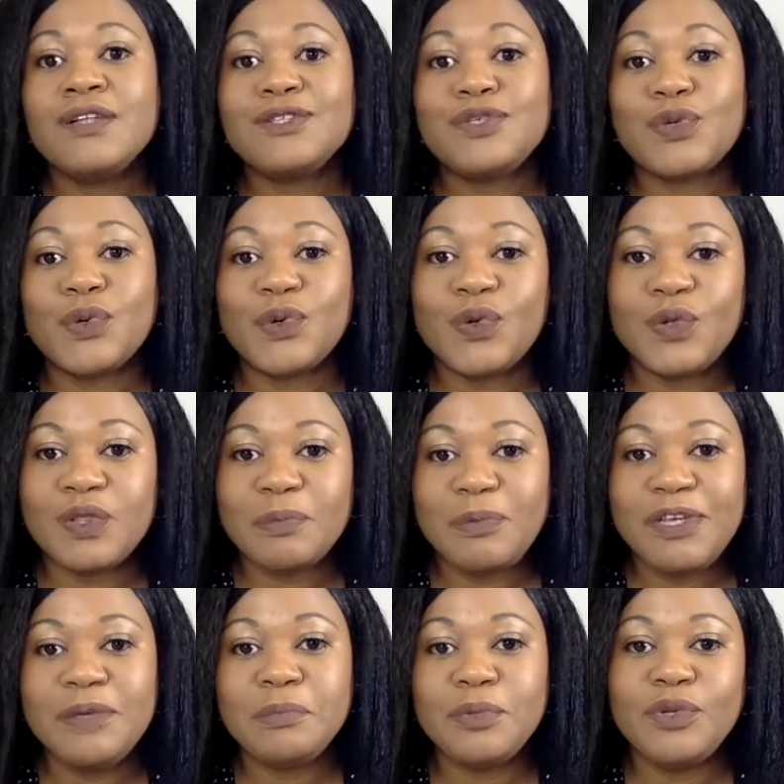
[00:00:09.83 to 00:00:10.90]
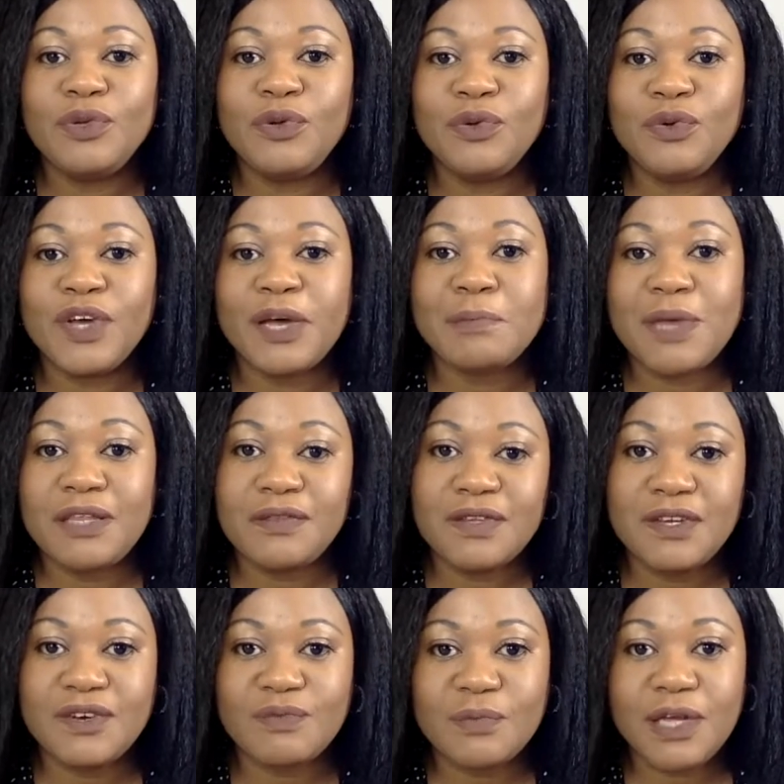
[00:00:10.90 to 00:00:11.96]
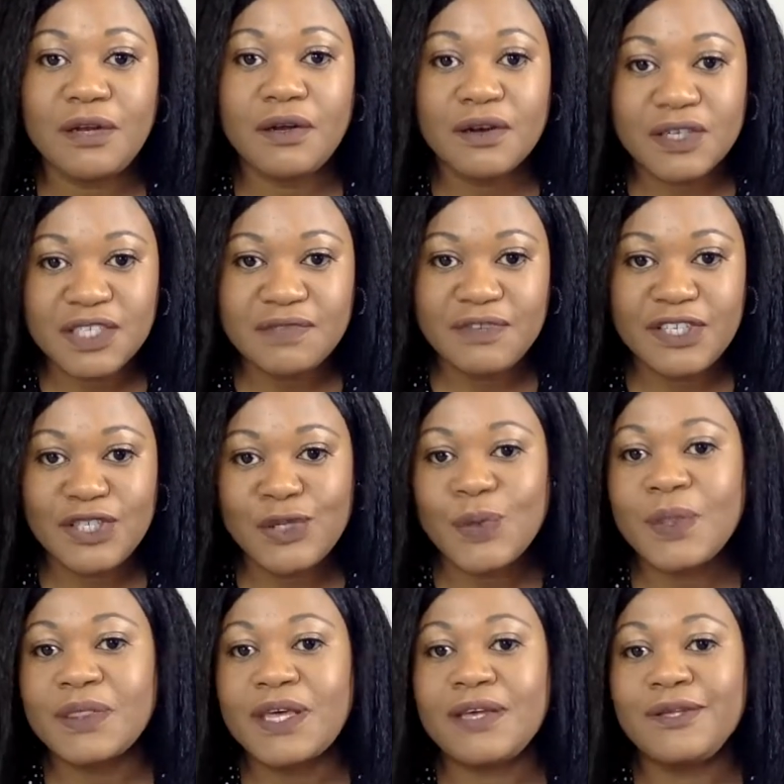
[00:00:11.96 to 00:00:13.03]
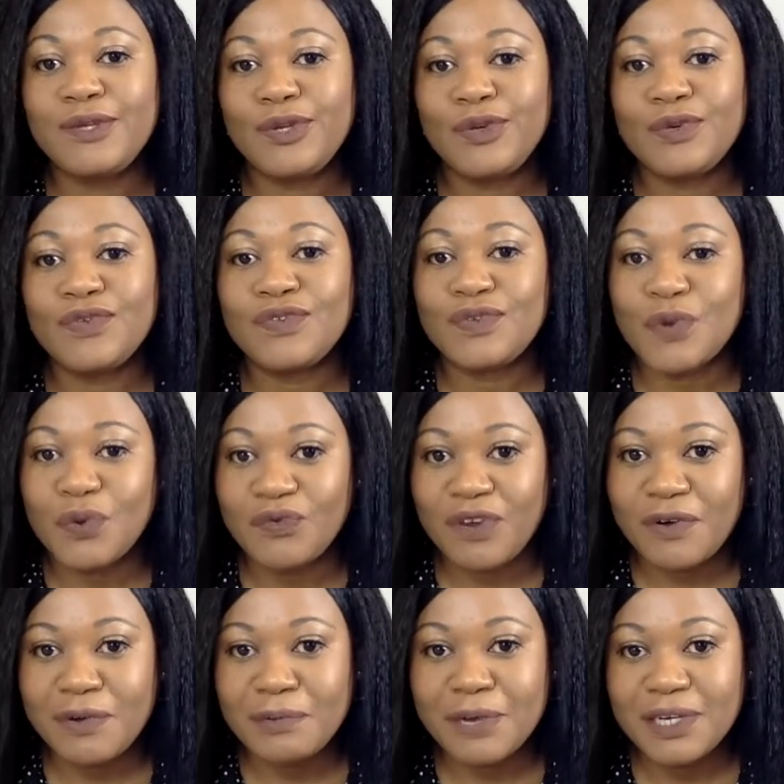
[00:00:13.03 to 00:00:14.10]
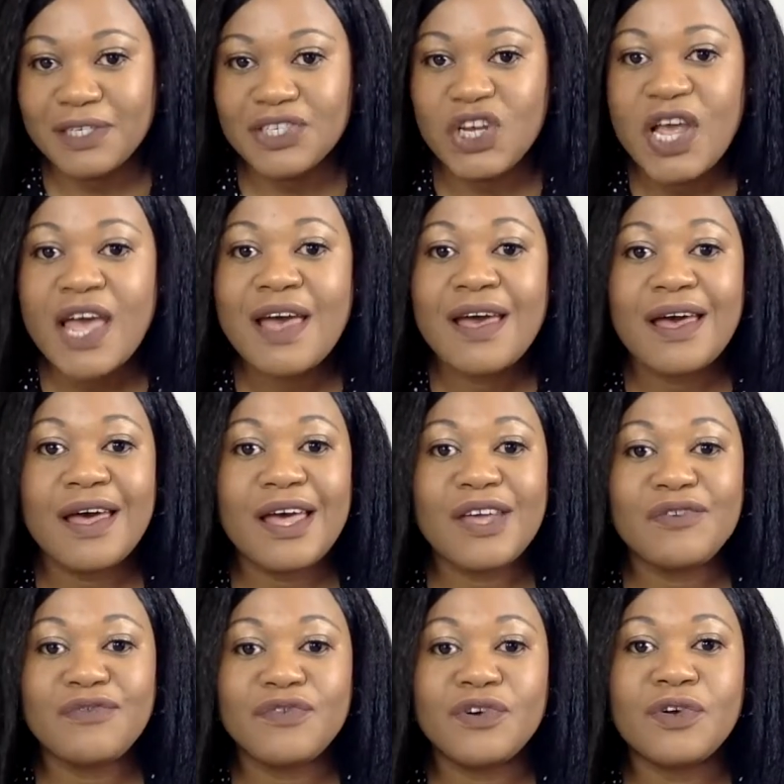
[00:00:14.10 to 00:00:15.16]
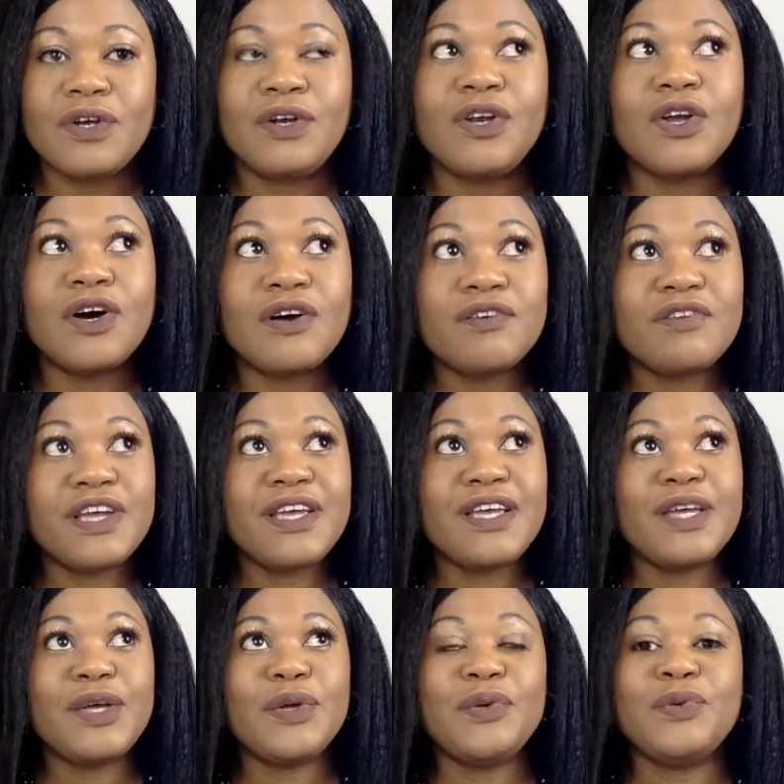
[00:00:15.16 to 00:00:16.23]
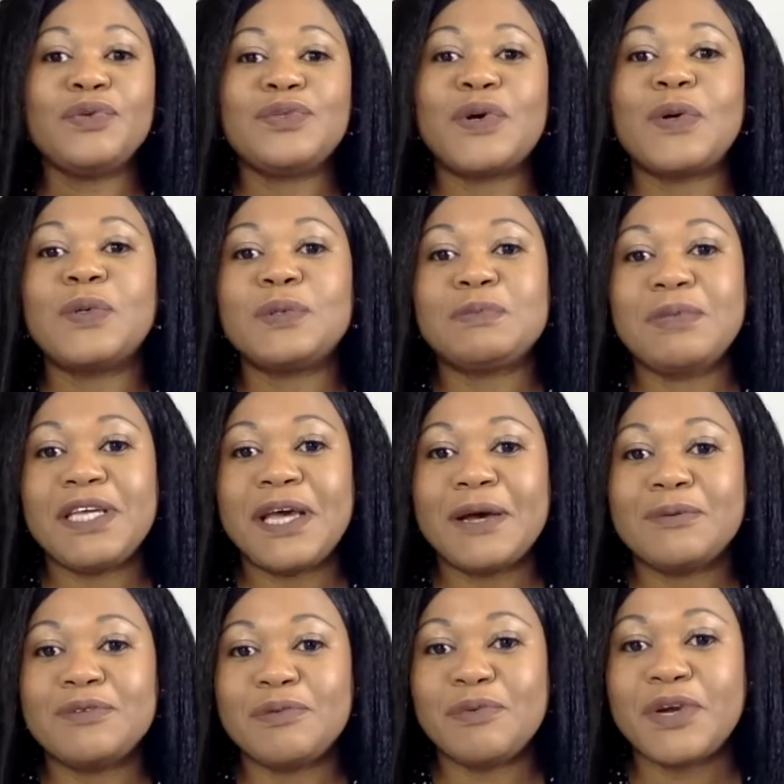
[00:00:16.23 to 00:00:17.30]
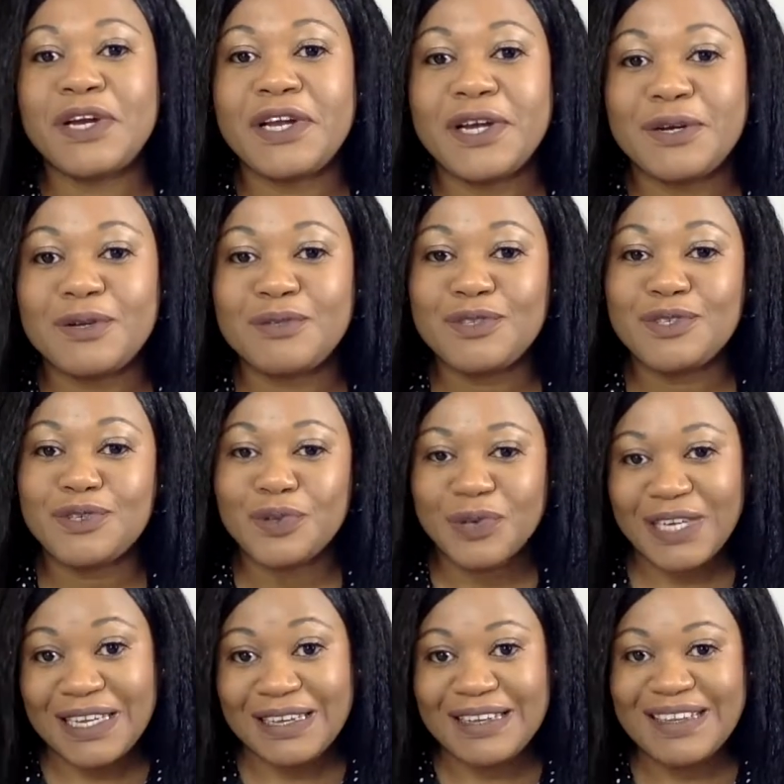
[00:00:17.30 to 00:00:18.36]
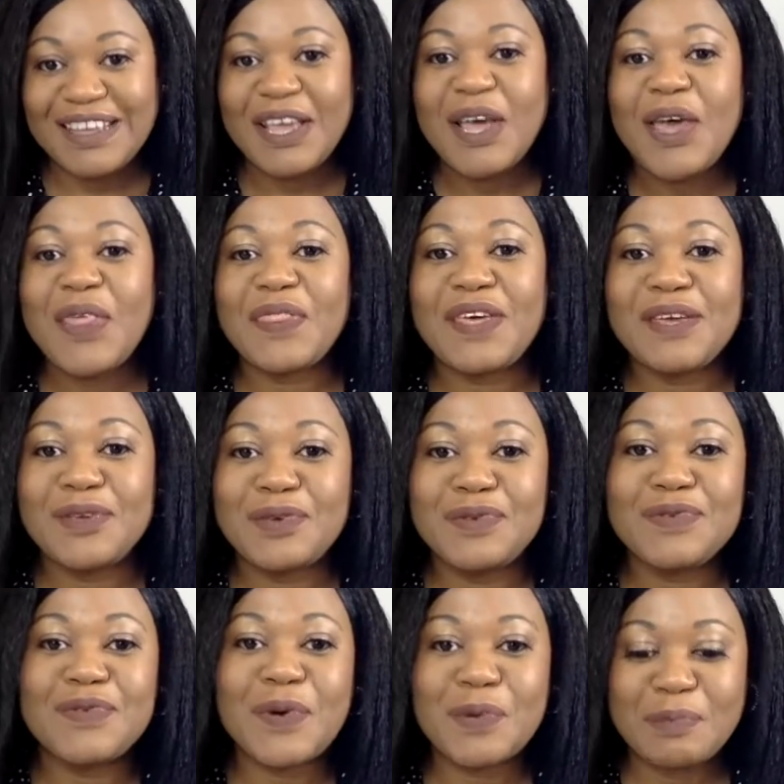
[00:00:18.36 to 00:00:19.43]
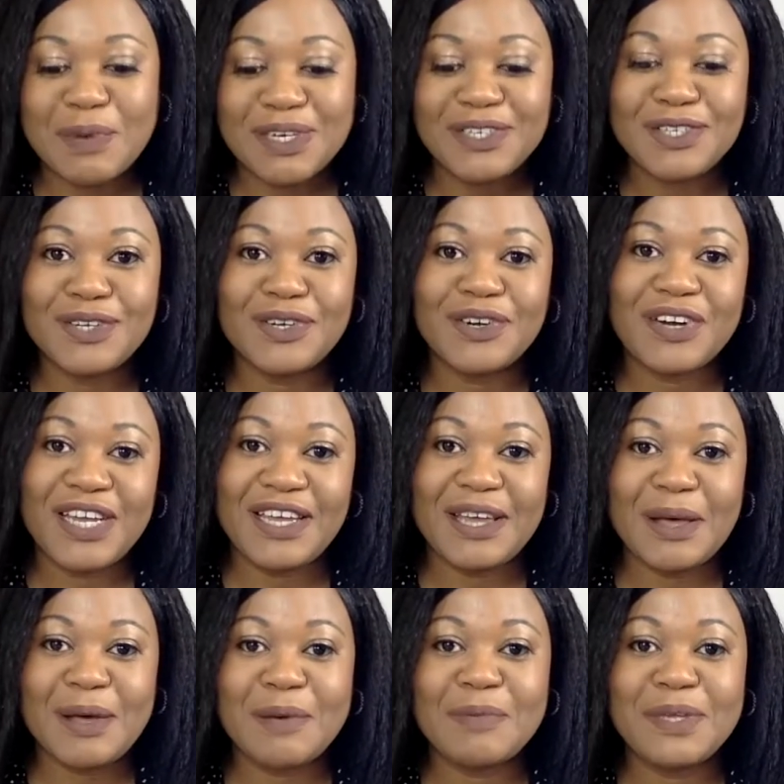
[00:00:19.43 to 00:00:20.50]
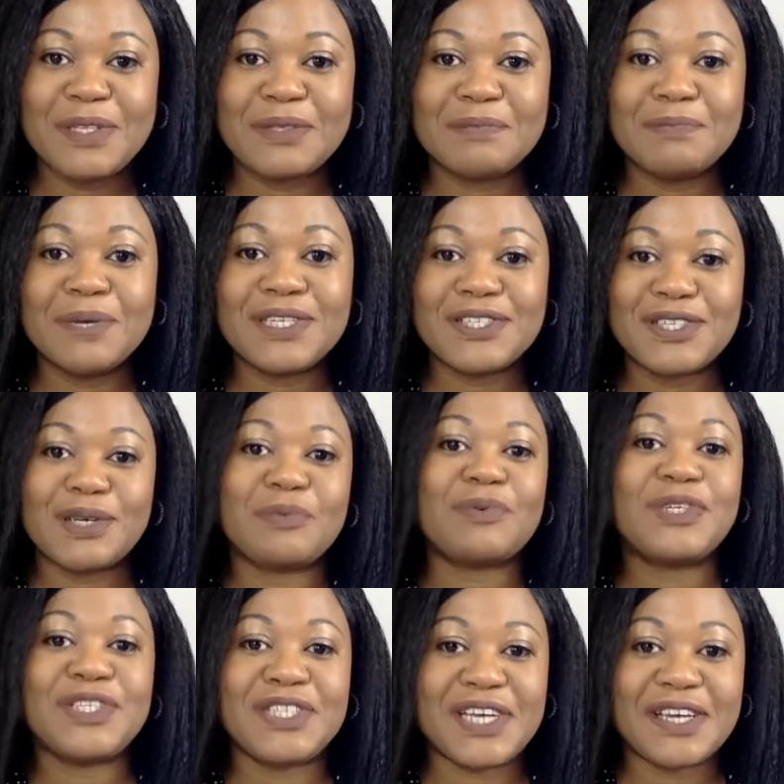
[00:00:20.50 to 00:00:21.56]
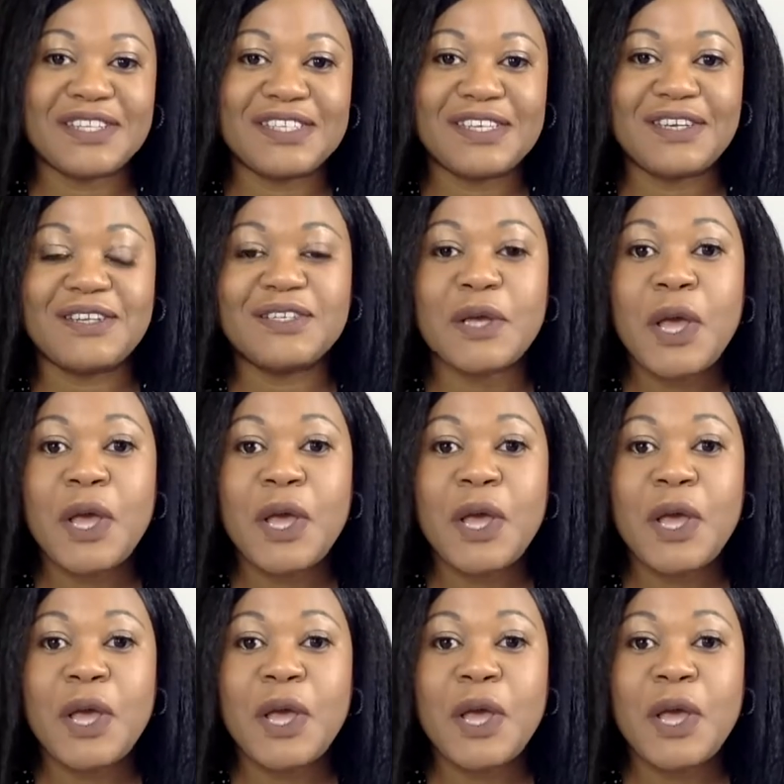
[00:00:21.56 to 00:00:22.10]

To all the people who commented on my last video, thank you so very much. And for Laurie who told me how to pronounce Portuguese, thank you so much Laurie, um, it's much appreciated.